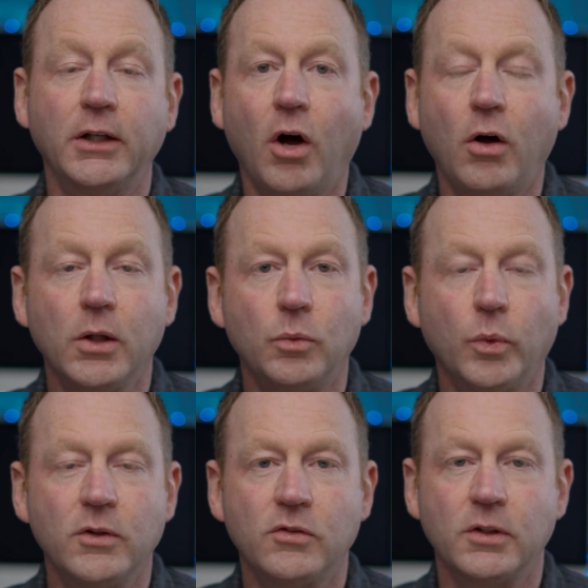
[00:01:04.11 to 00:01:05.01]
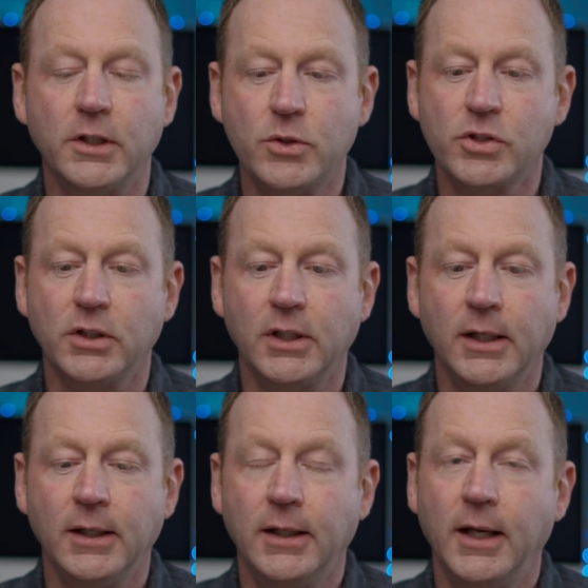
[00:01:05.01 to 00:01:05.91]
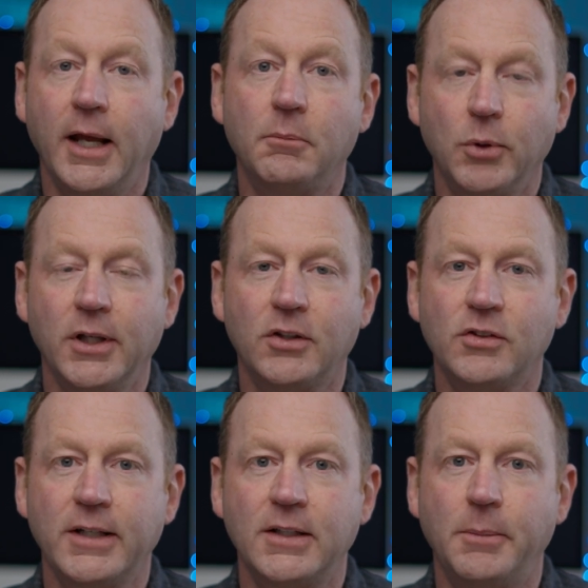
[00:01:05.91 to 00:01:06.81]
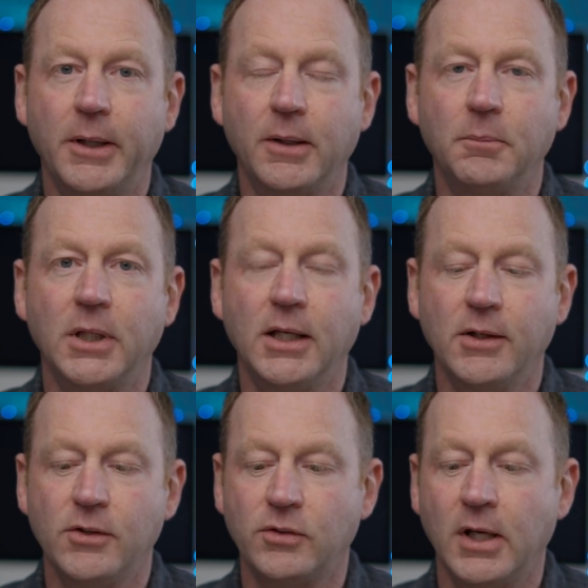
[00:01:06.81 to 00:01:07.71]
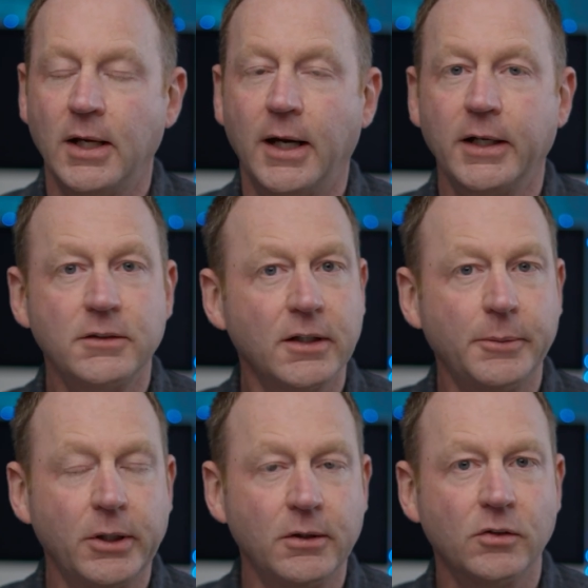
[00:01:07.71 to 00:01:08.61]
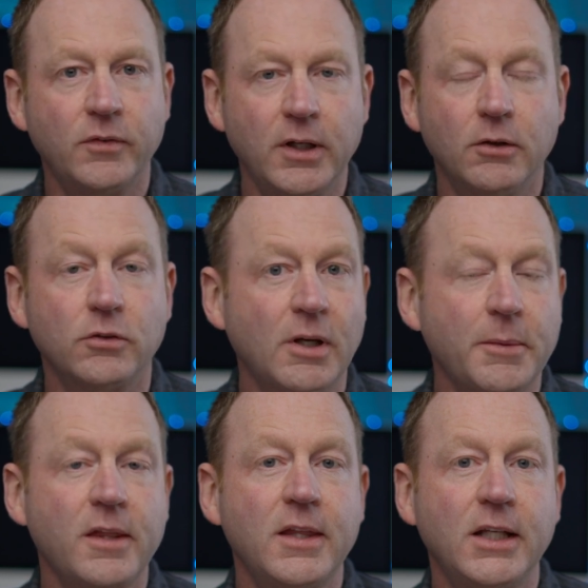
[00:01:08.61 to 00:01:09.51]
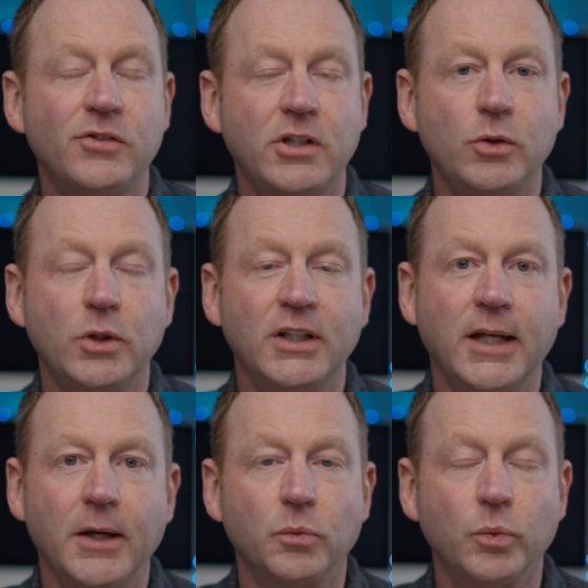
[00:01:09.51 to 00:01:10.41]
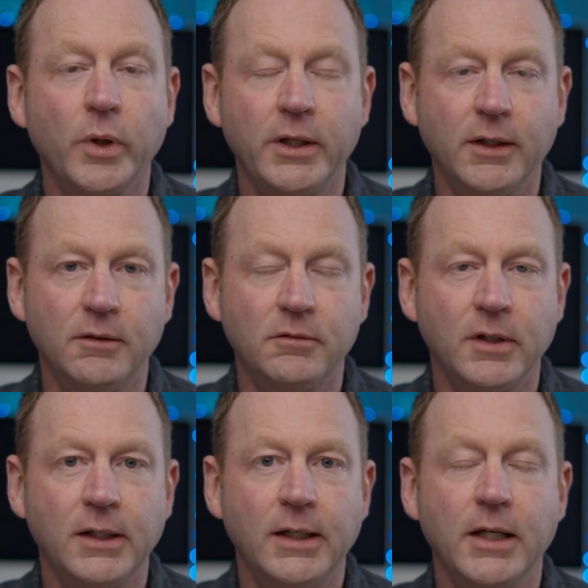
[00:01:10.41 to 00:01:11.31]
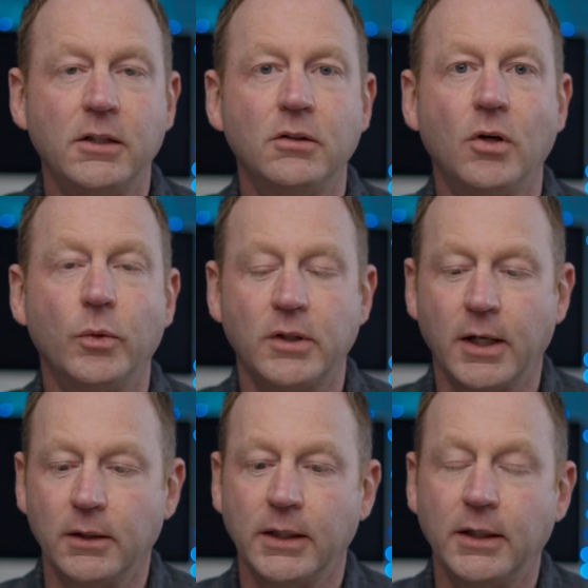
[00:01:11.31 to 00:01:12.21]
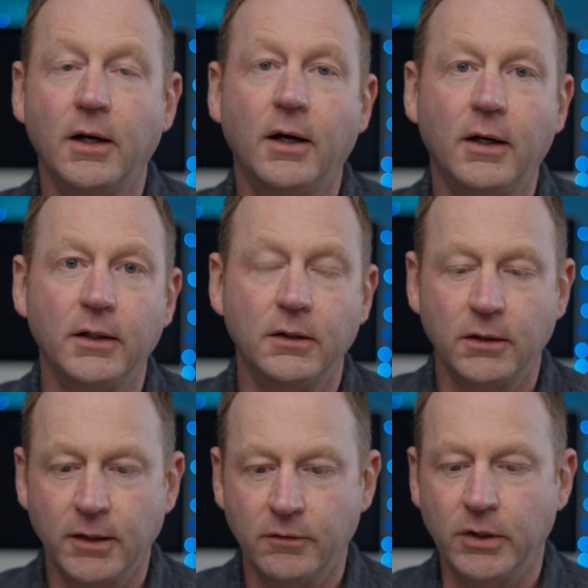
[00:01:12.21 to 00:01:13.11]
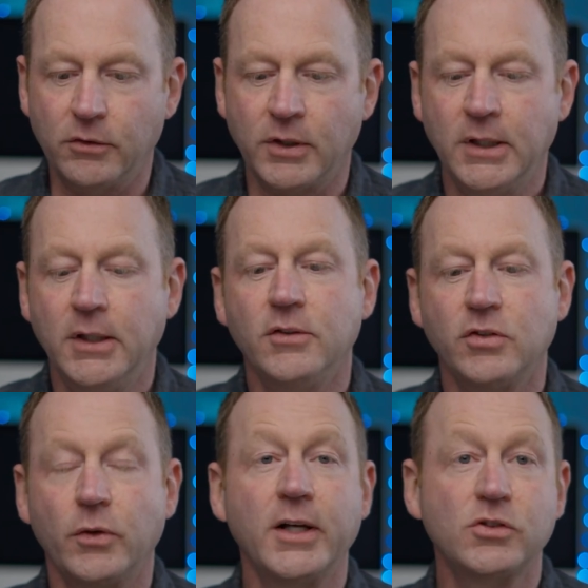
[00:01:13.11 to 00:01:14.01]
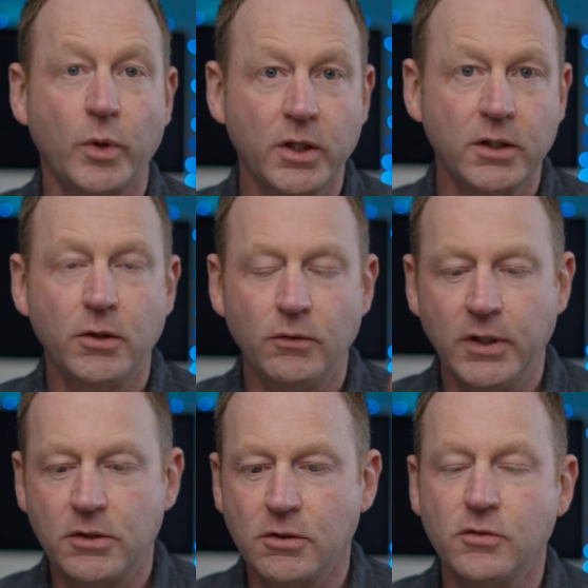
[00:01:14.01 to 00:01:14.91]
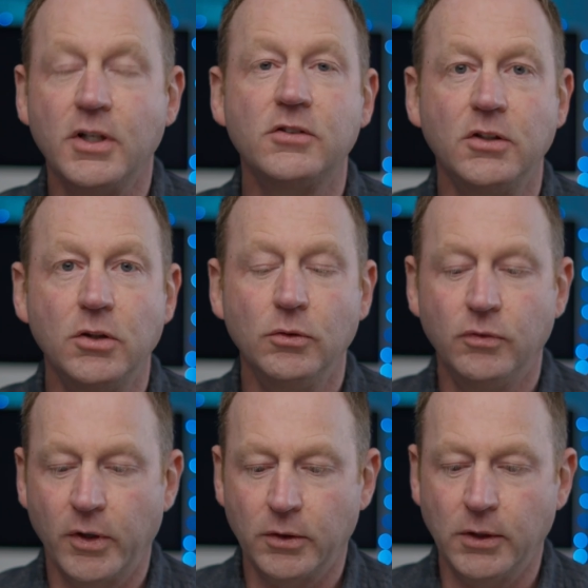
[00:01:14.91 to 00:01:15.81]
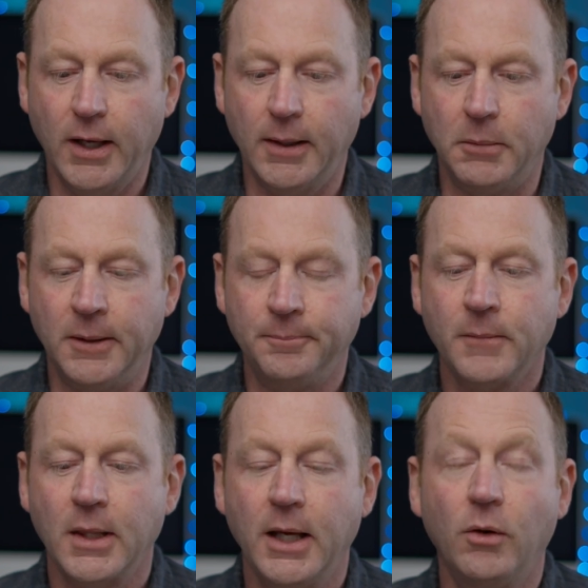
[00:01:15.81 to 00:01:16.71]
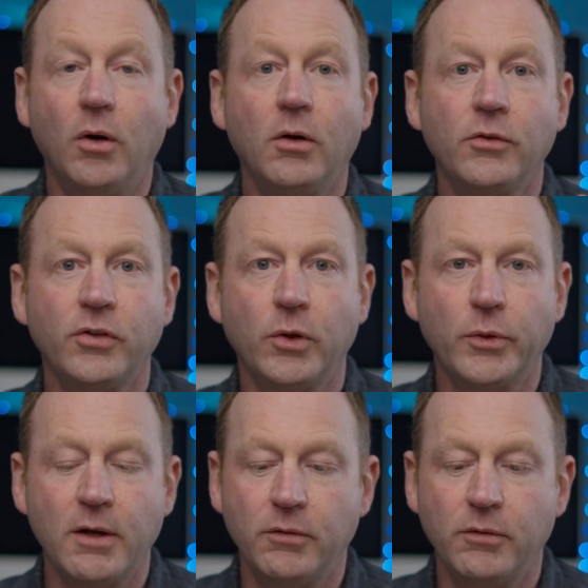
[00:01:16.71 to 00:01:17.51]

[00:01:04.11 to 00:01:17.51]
an all-in-one solution. And I'm pretty excited about it because I'm going to talk about it in this video, some of the things that you can get rid of and you can go entirely on ClickFunnels. So that's one of the new features. It's a new funnel hub. Now, also, they've